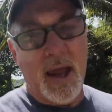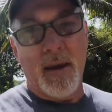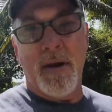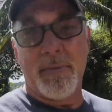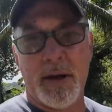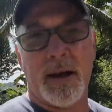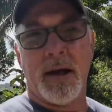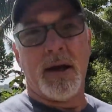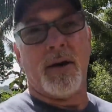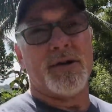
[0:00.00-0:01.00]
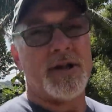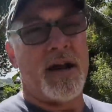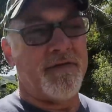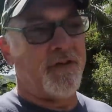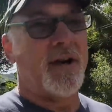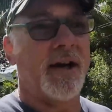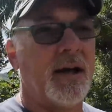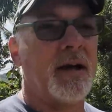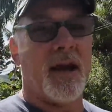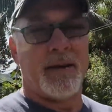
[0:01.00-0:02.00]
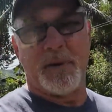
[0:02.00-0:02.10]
It may be, you know, it's not free, like